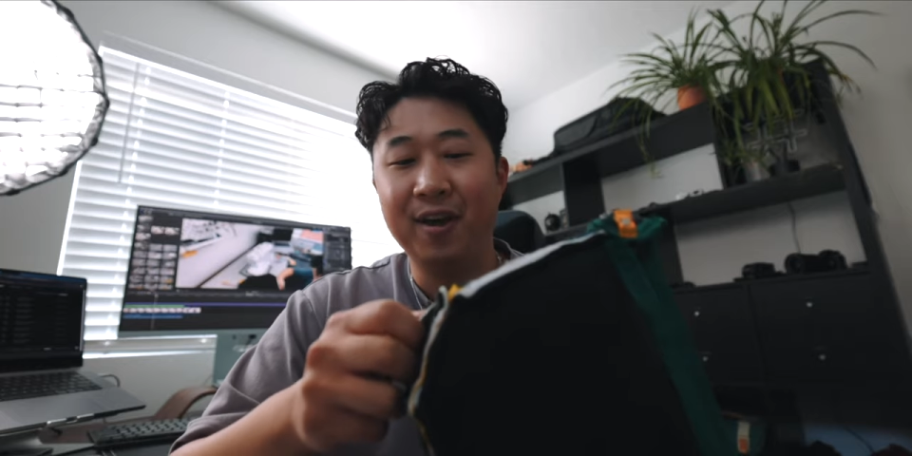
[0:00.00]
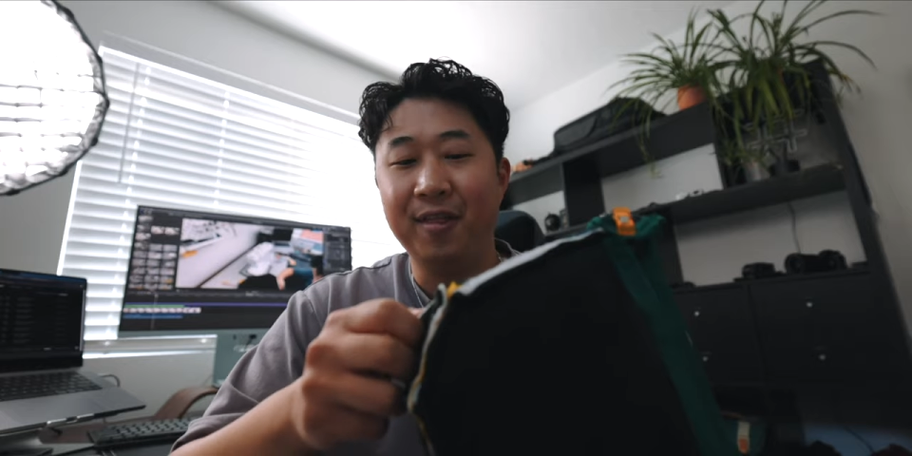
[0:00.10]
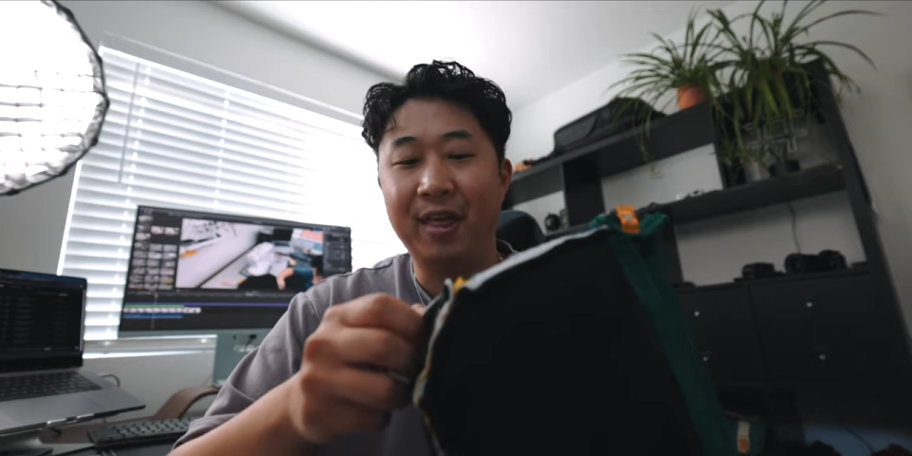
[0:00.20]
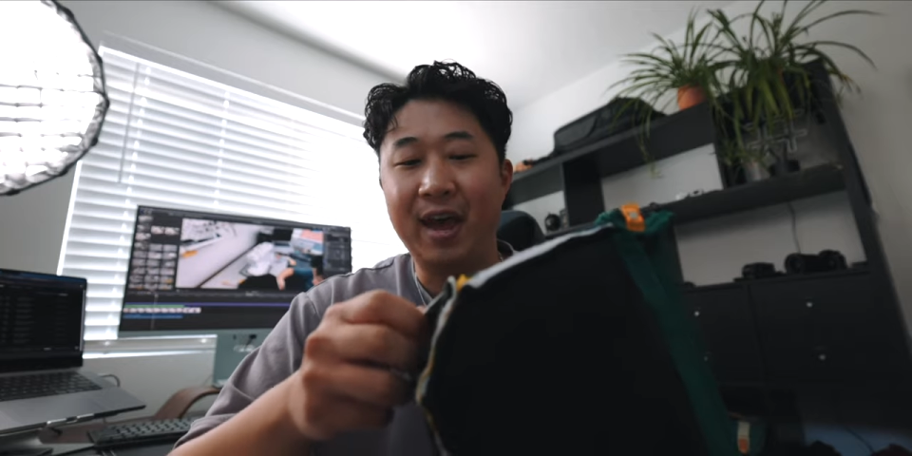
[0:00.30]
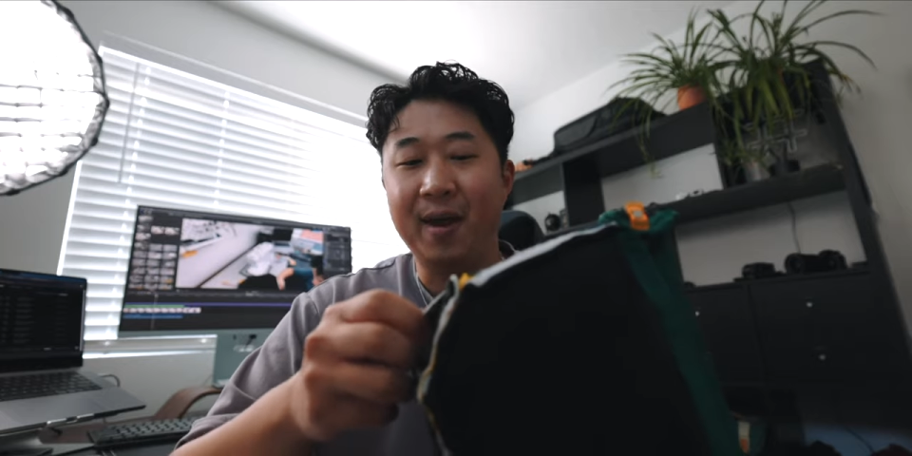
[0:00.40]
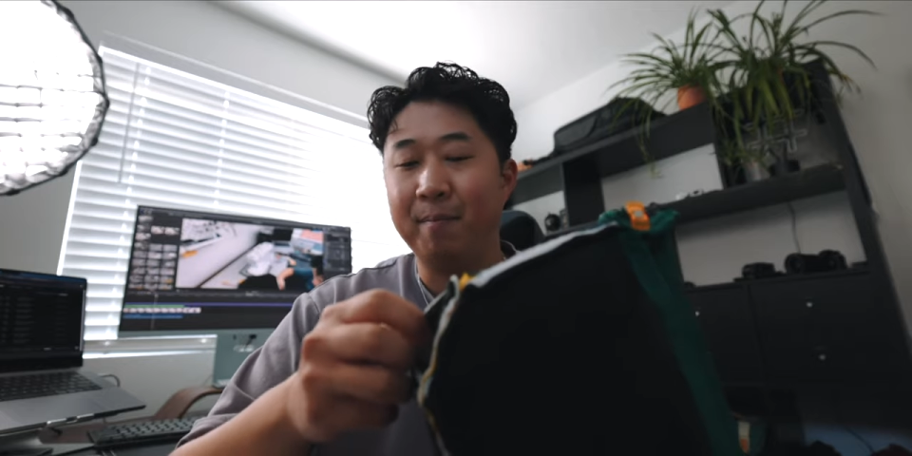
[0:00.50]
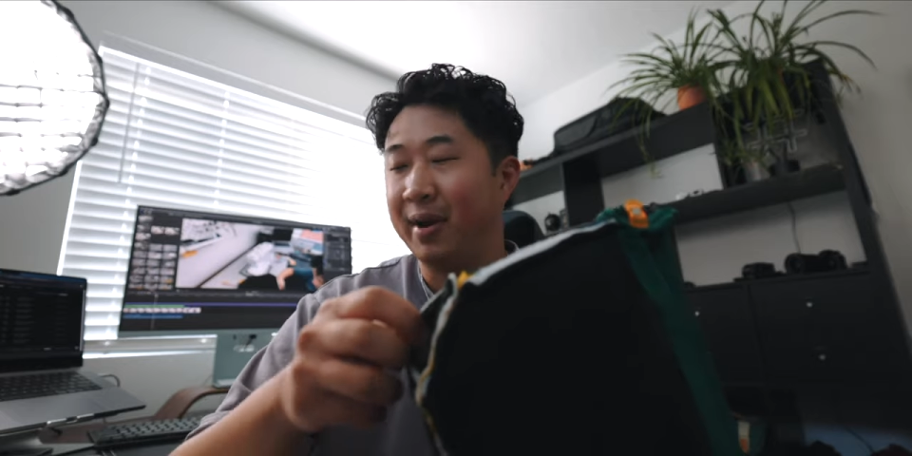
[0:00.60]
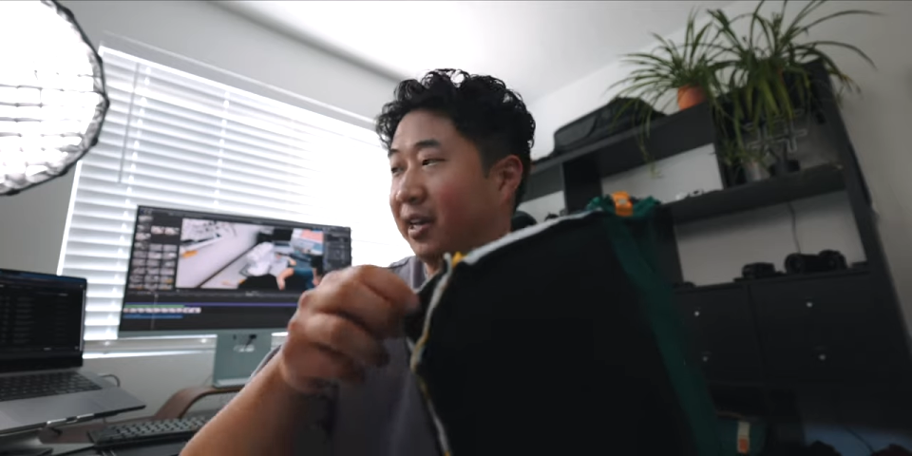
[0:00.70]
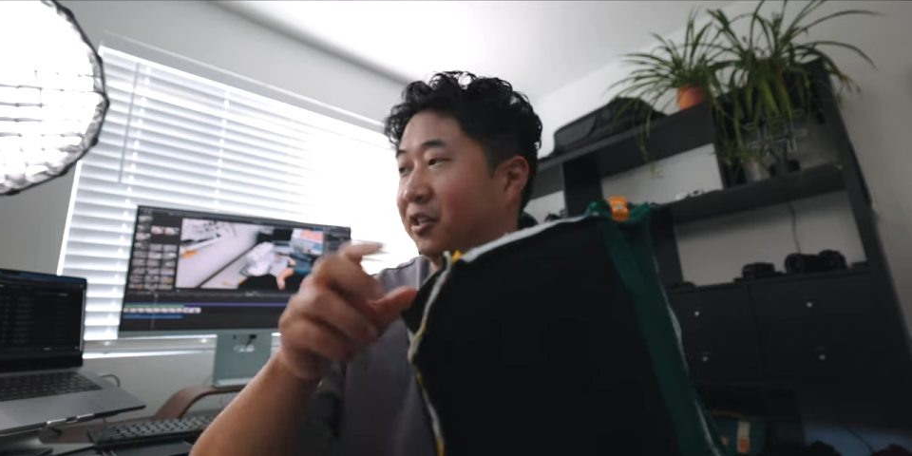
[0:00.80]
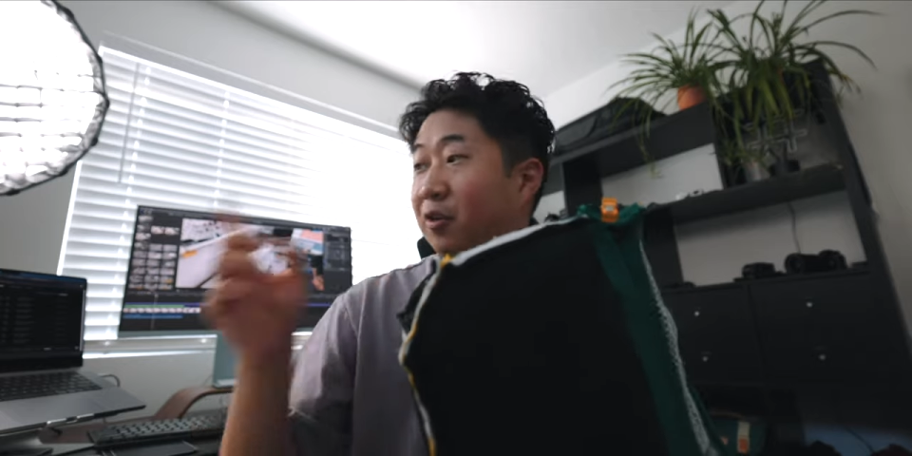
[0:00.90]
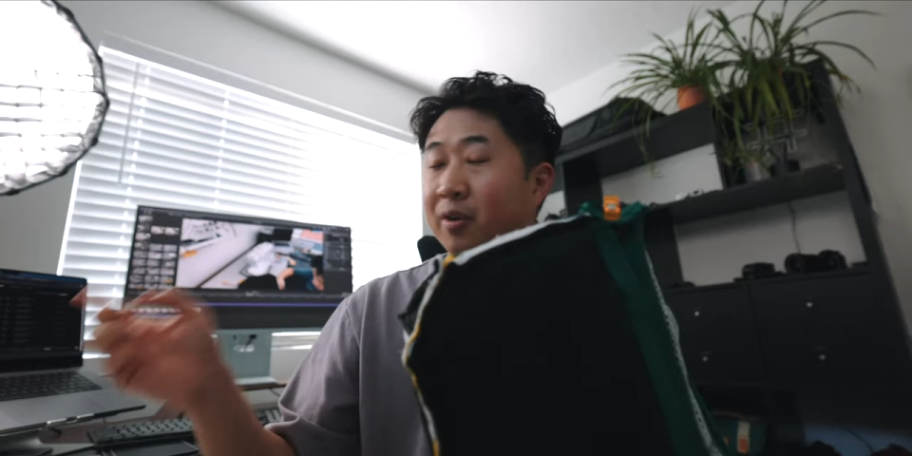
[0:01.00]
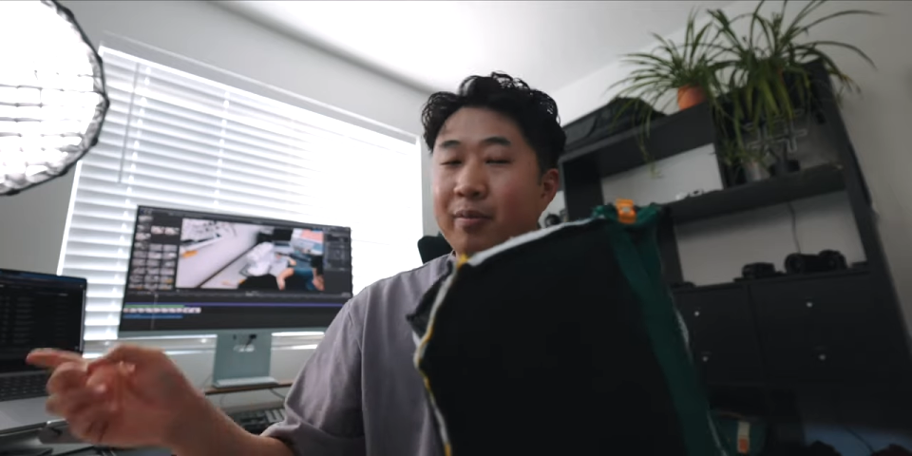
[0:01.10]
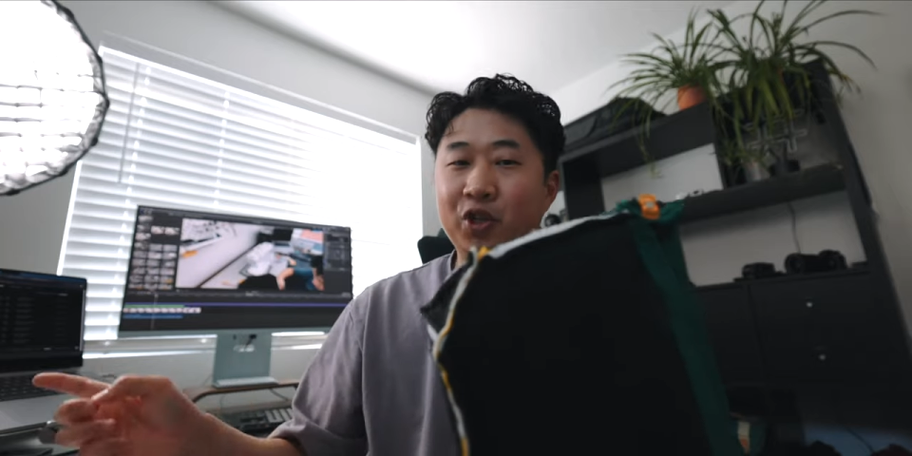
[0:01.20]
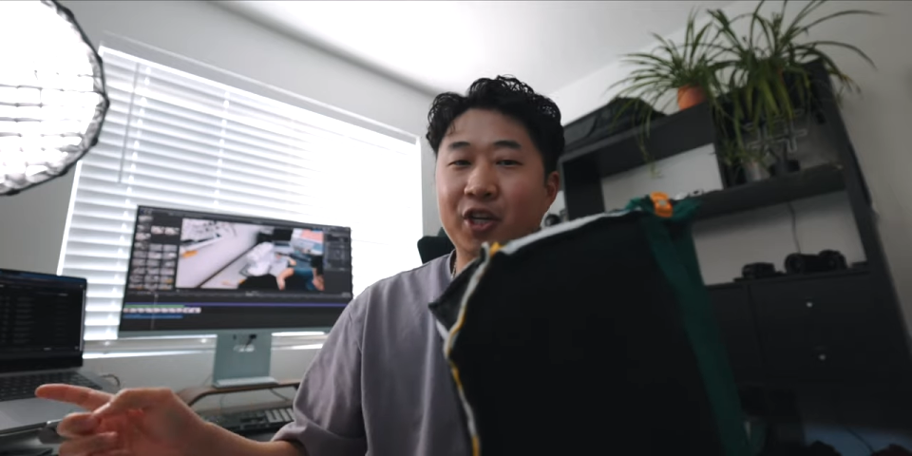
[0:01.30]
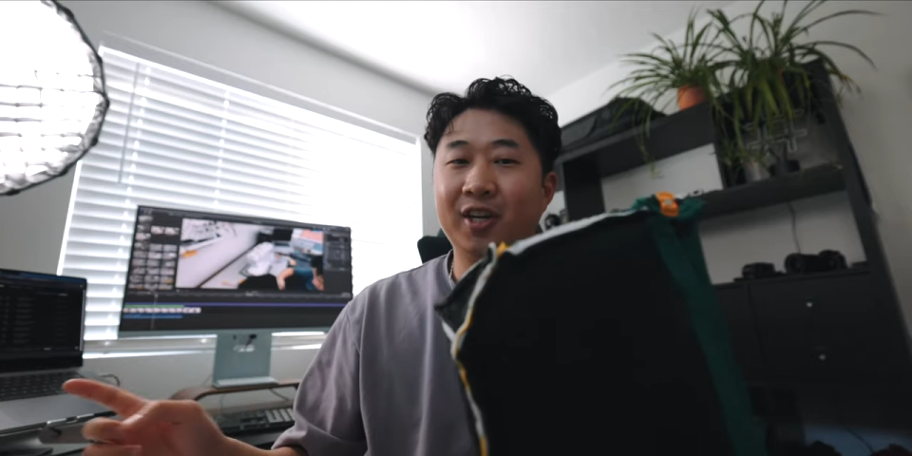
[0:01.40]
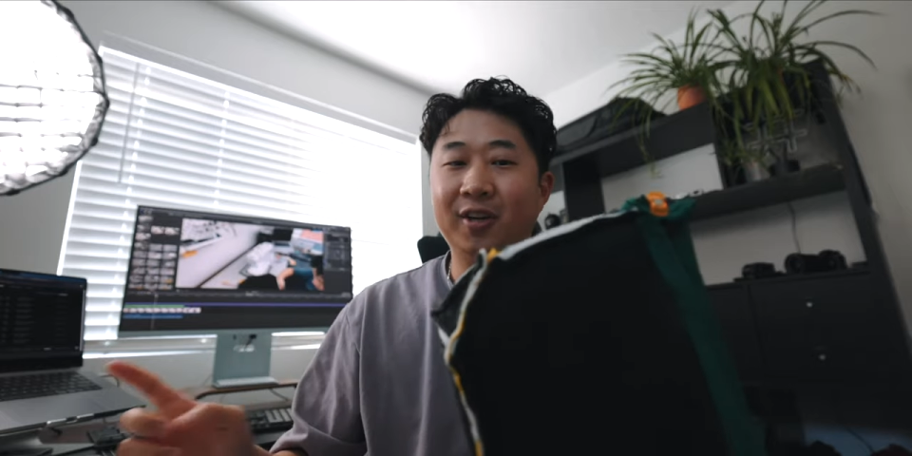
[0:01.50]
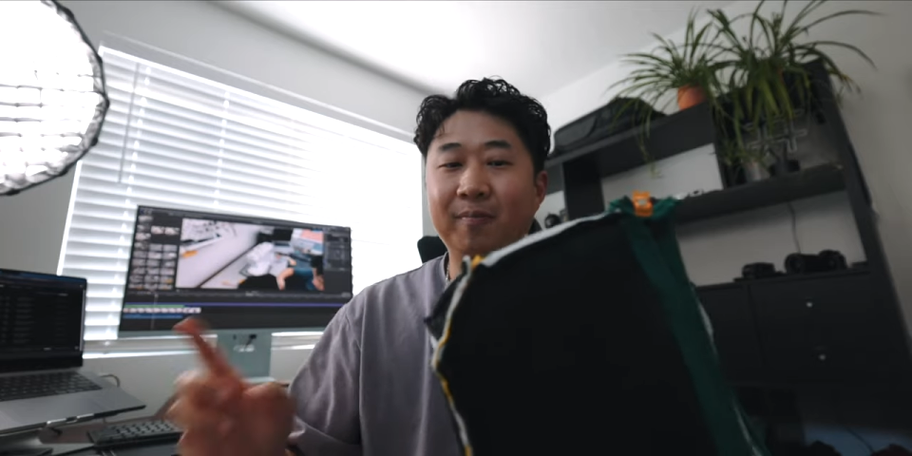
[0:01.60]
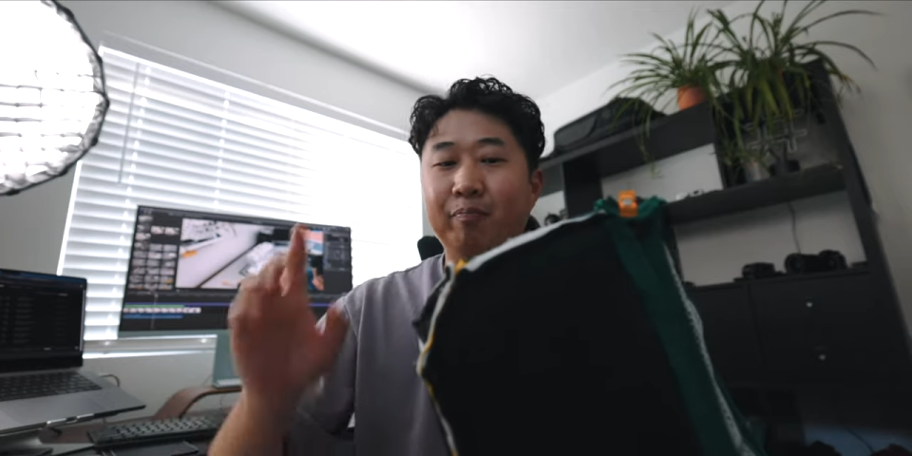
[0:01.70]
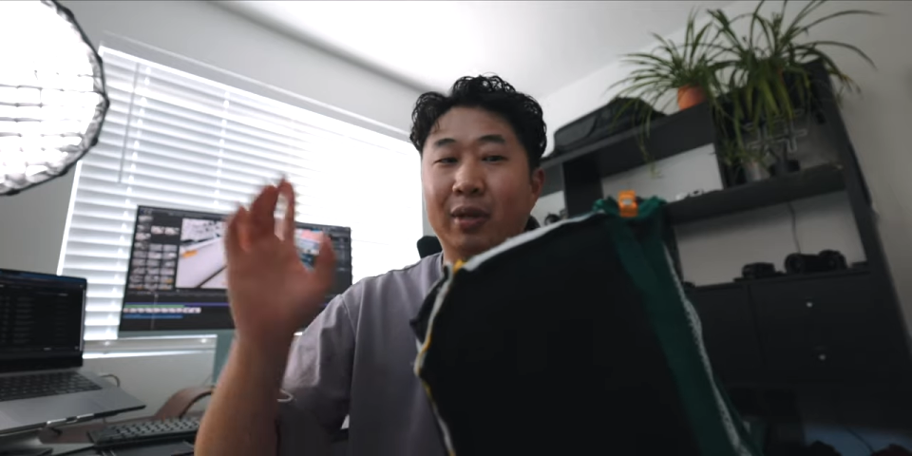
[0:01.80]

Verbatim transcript: that my sewing machine,